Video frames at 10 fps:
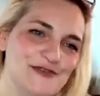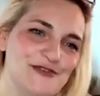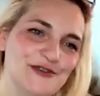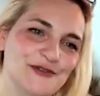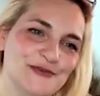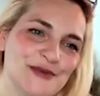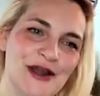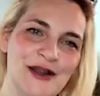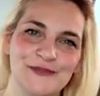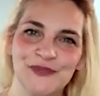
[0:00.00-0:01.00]
you too,
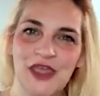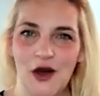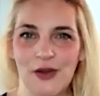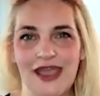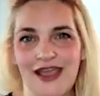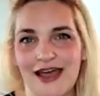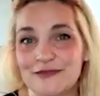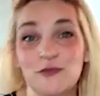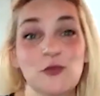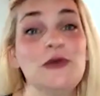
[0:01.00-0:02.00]
sweetheart. Okay,
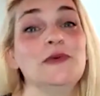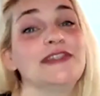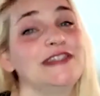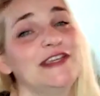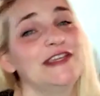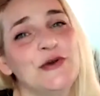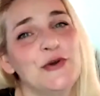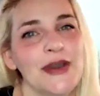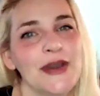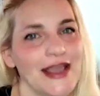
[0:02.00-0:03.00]
guys, we will see
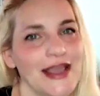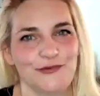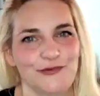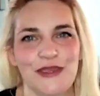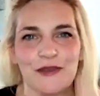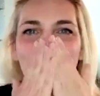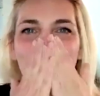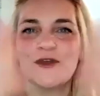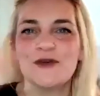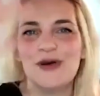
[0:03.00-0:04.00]
you next week.
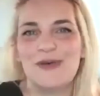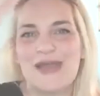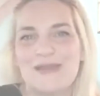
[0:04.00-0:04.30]
Bye